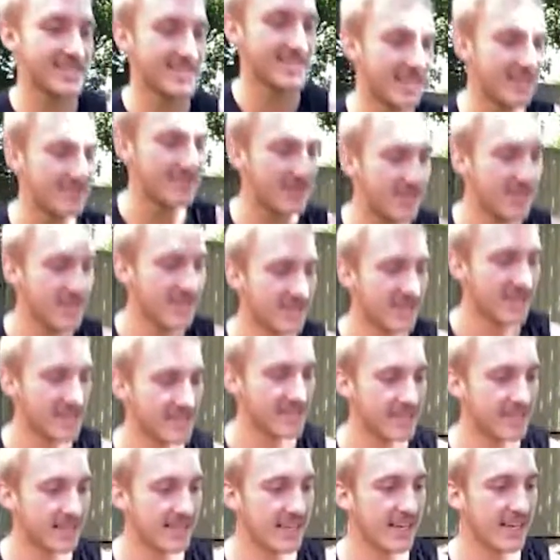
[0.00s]
team. Nice
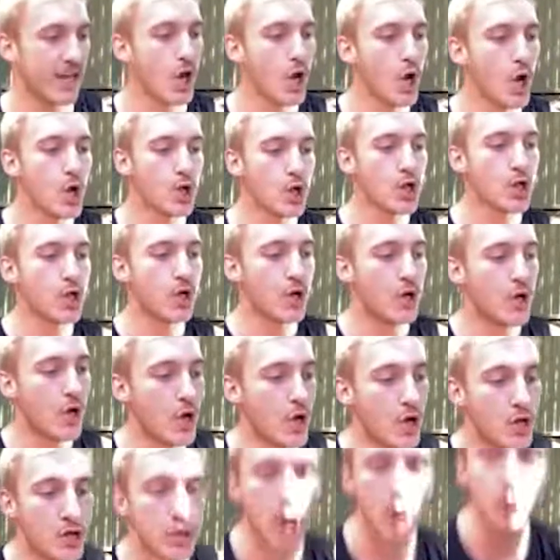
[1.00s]
clear.
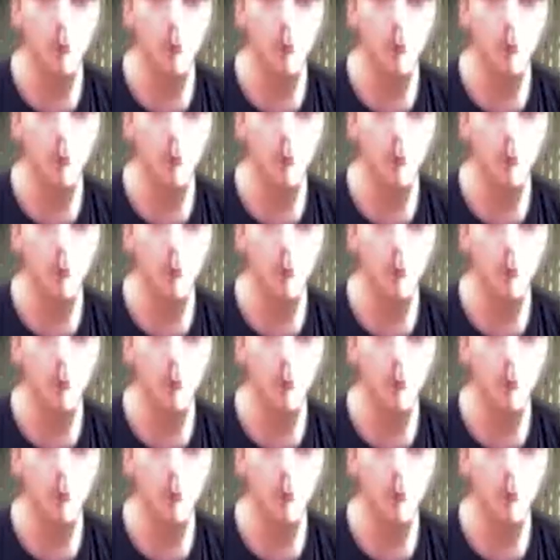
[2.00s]
So